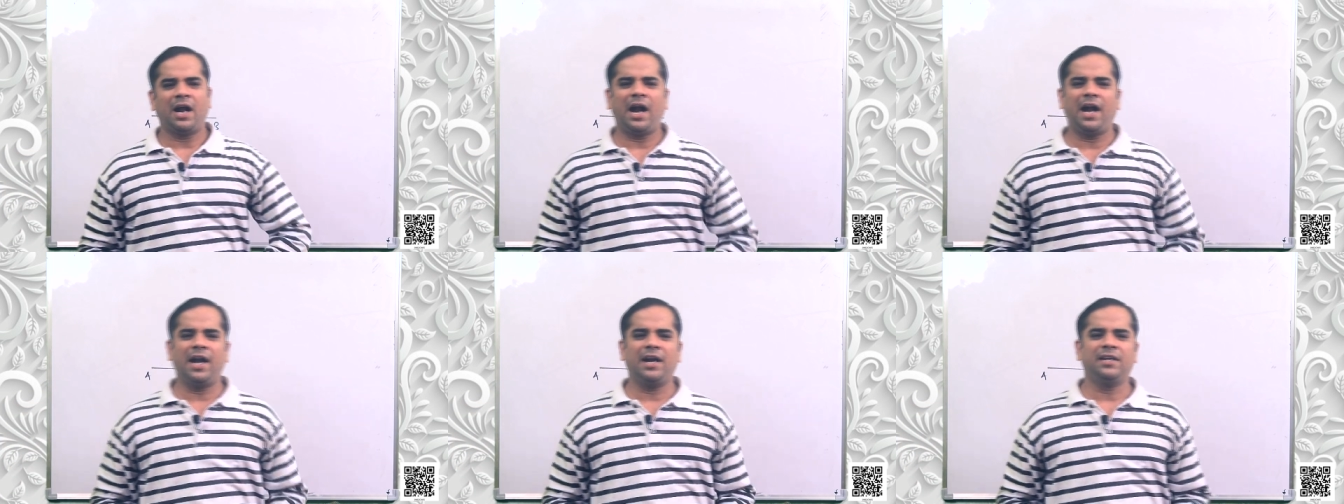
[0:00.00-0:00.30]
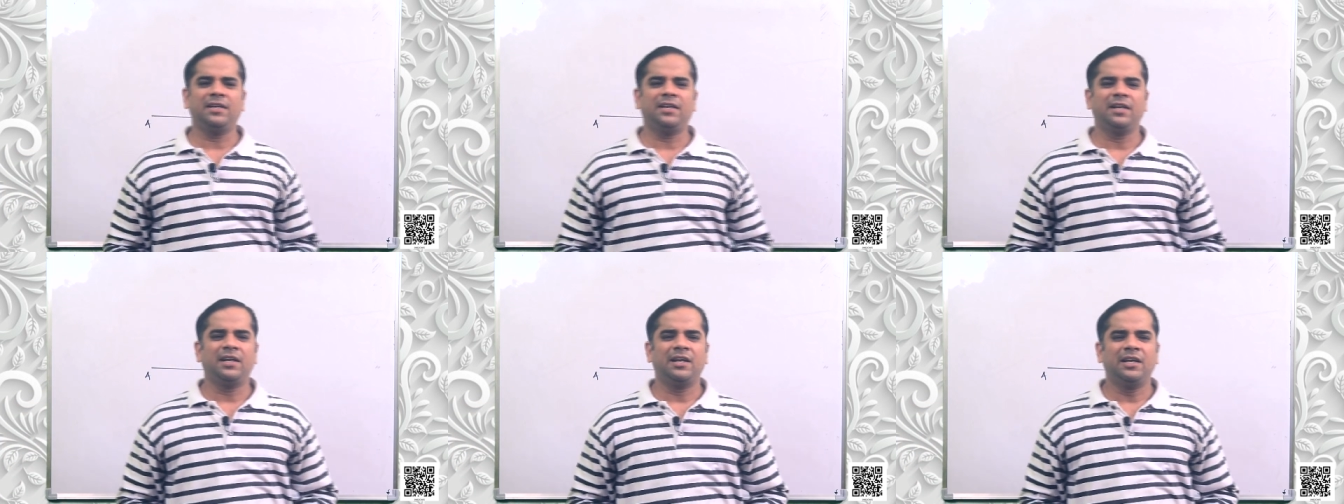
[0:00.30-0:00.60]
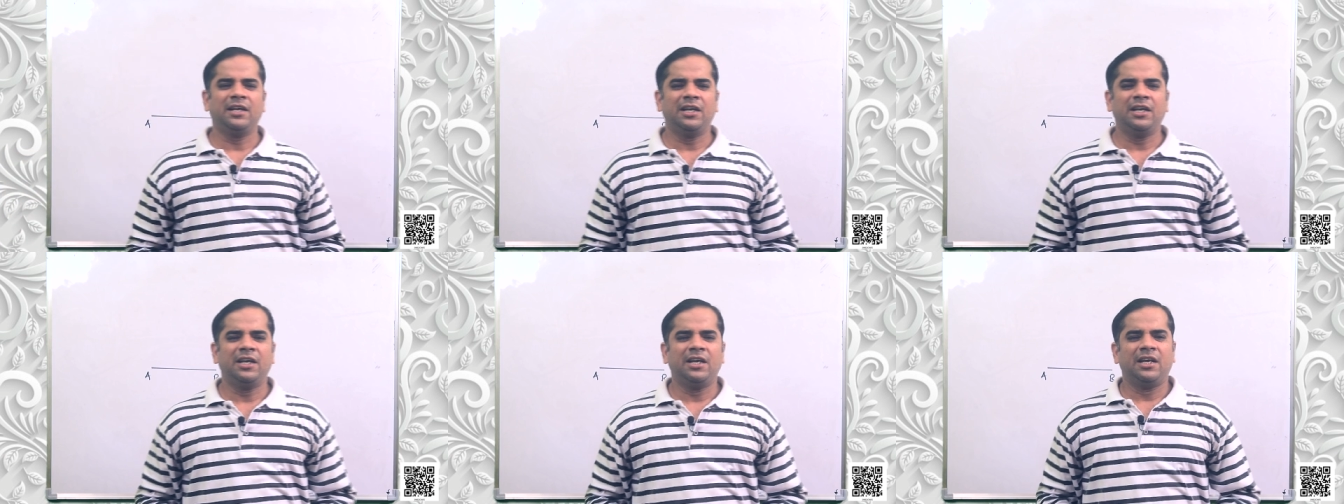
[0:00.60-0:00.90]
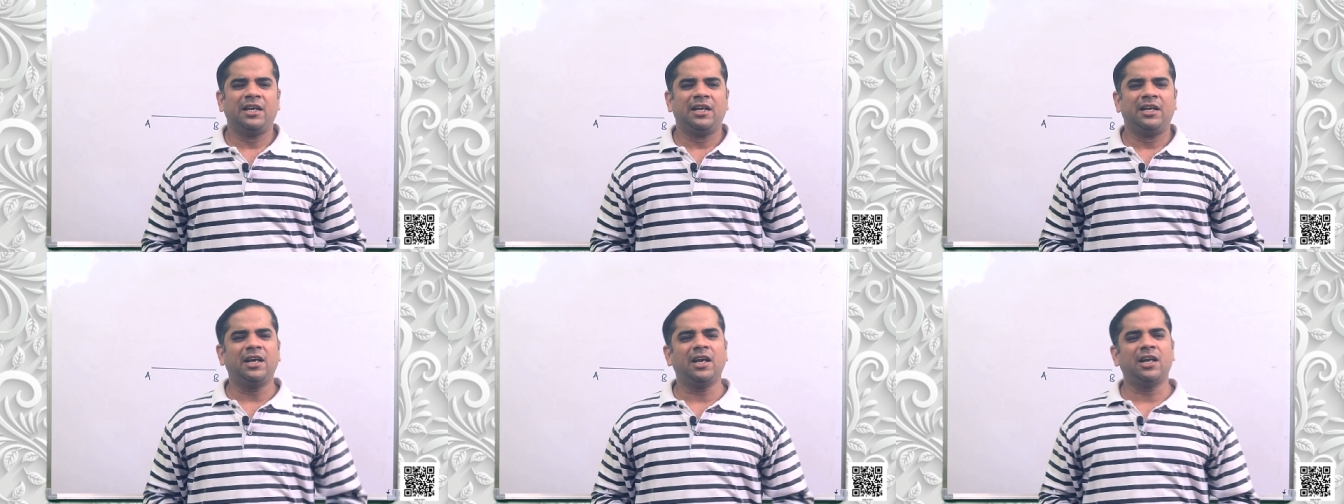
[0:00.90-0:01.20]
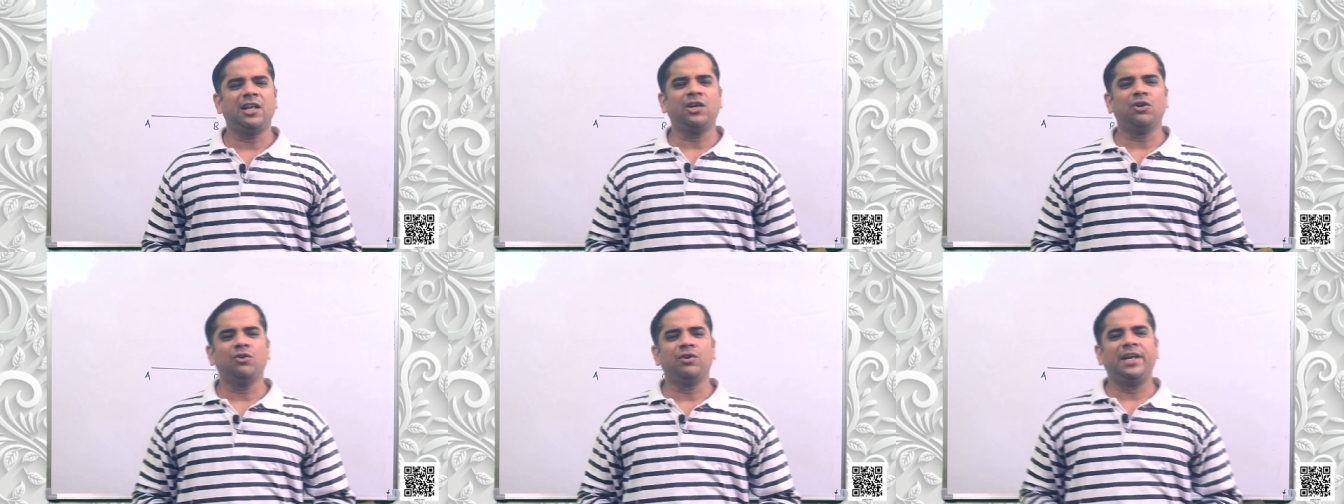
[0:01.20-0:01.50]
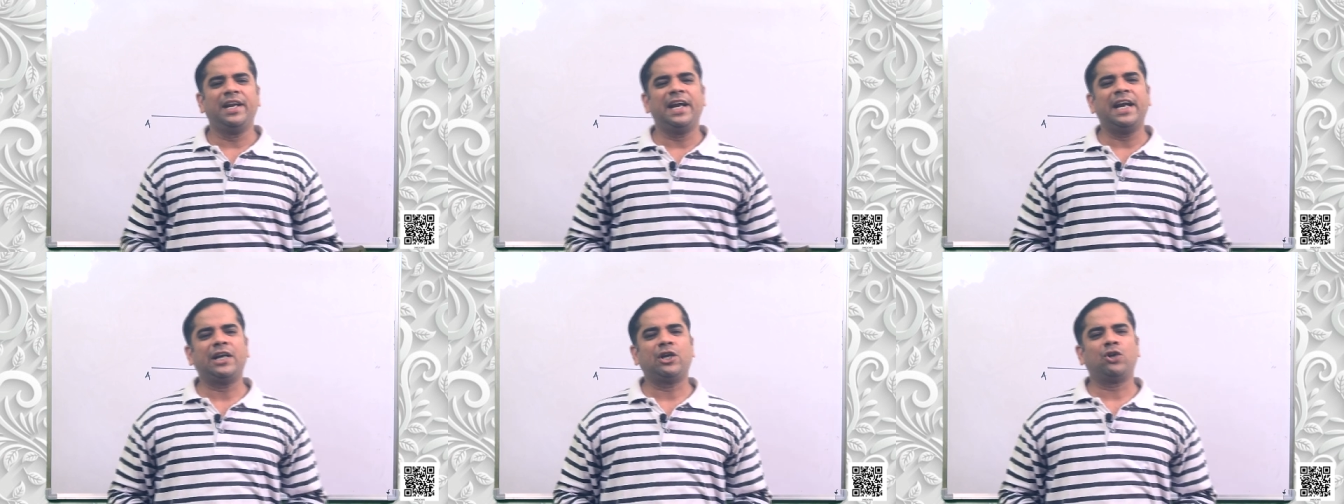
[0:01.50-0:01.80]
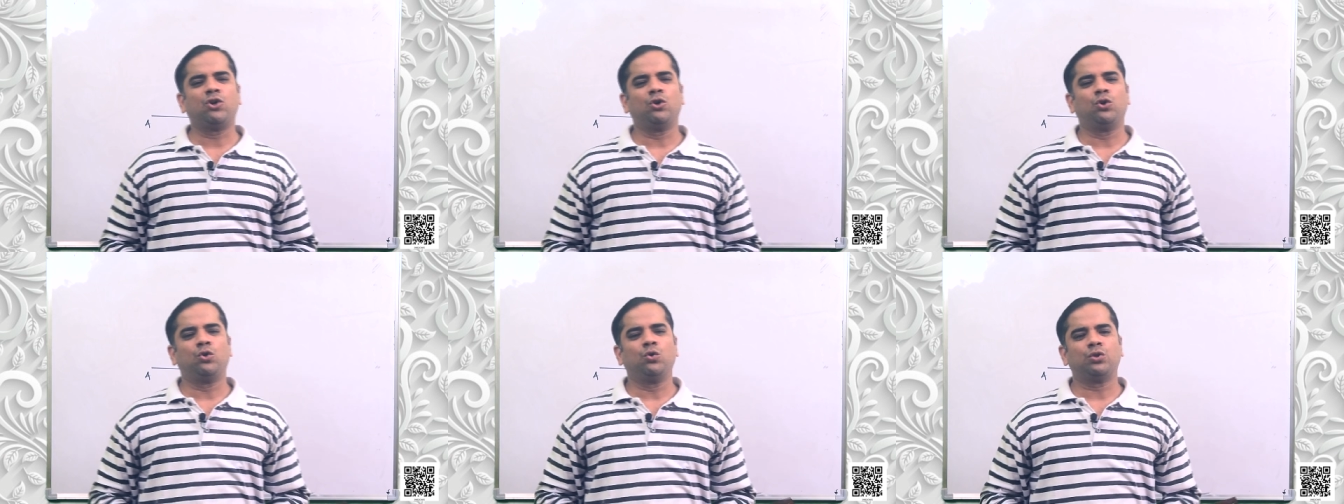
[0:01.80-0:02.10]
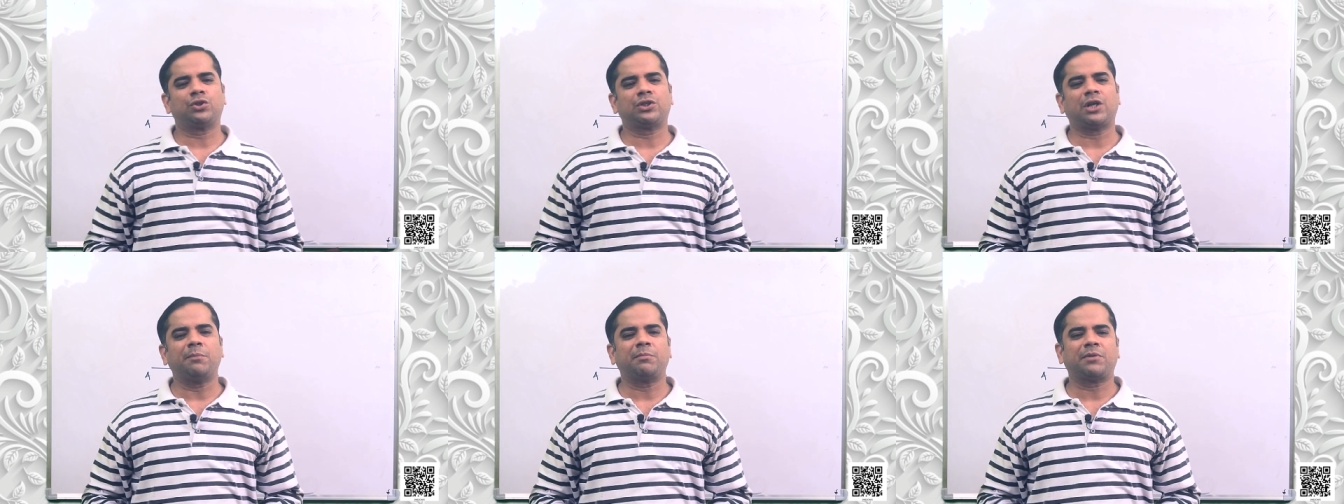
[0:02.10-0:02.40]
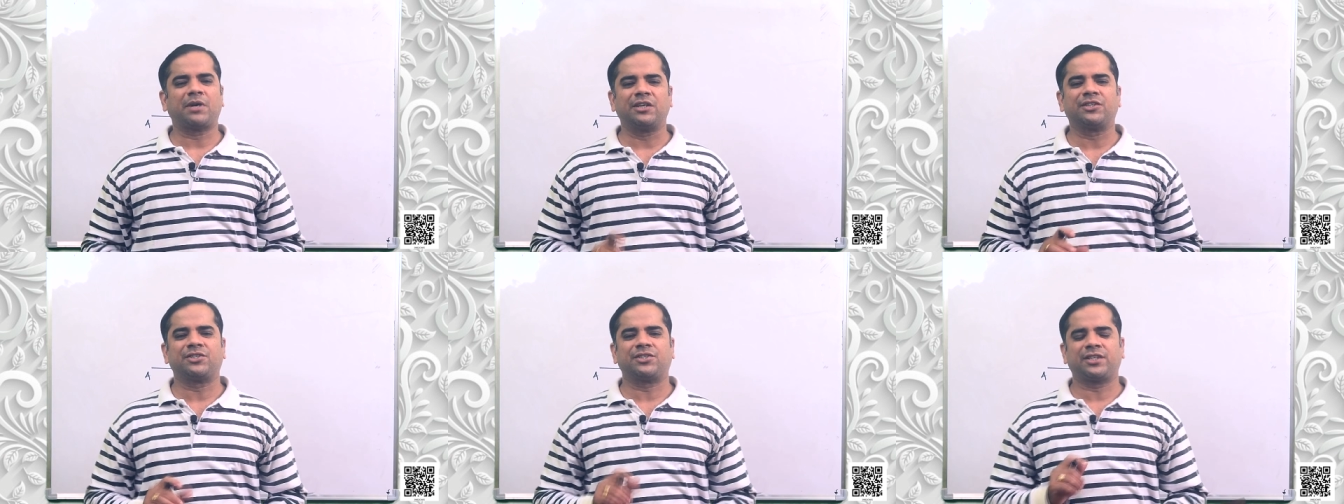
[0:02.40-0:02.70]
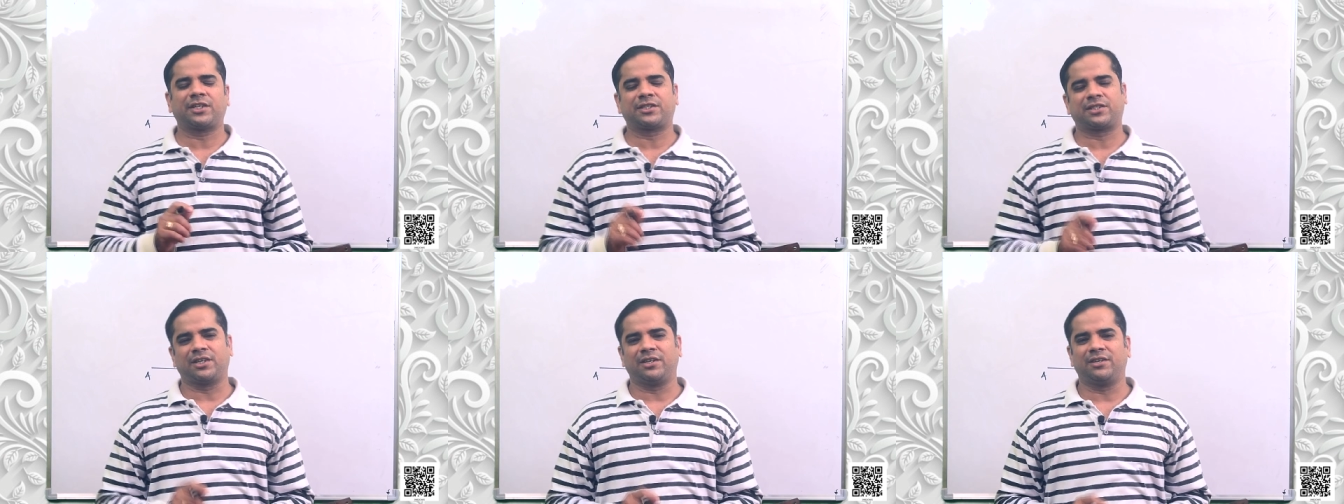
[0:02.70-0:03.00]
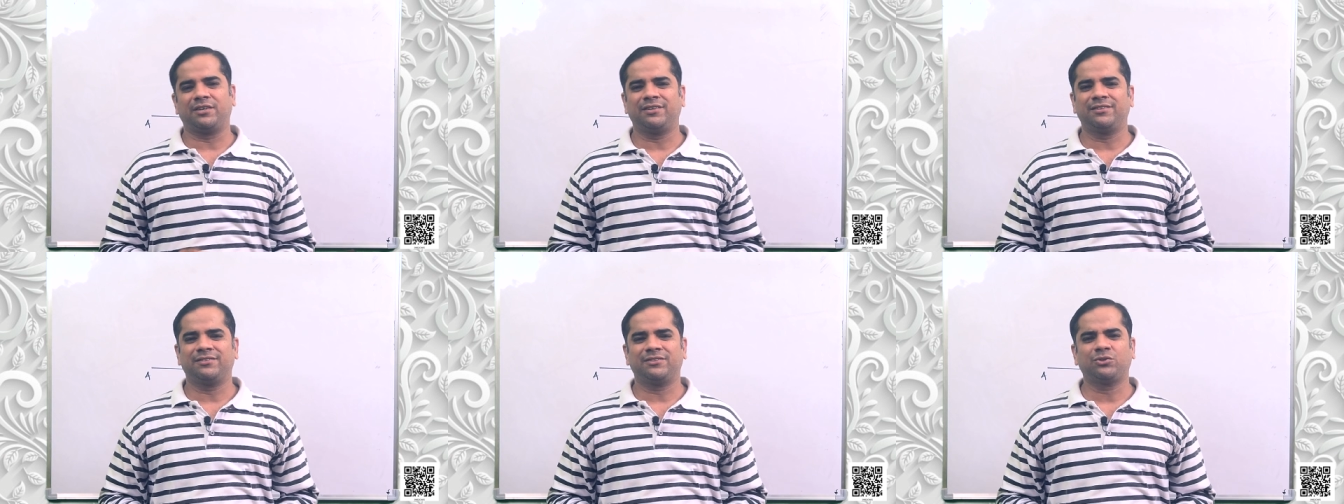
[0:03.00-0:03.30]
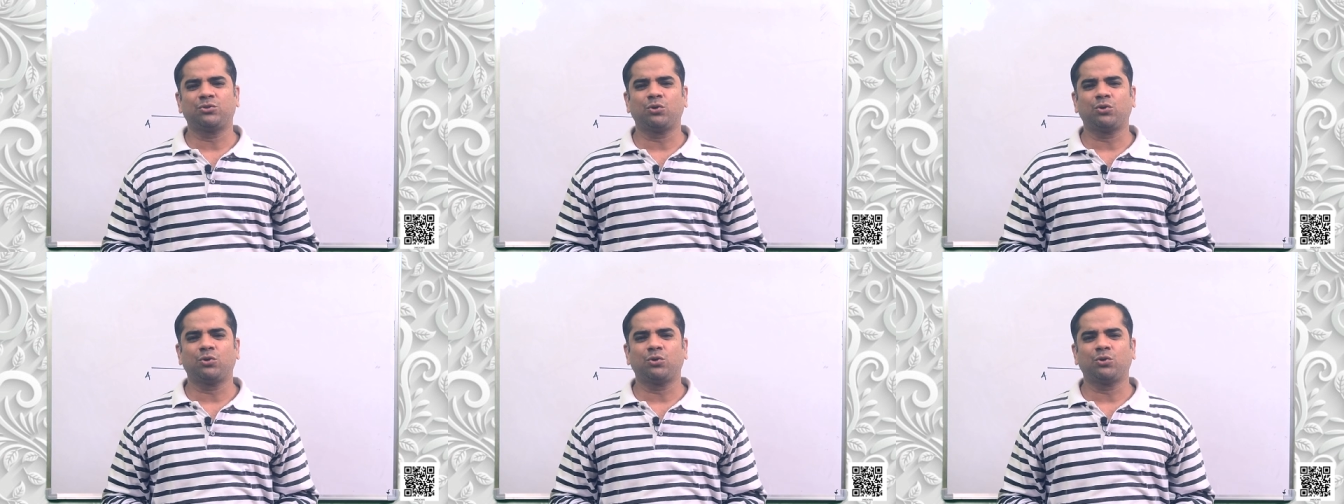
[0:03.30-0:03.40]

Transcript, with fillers: and here you need to do some construction.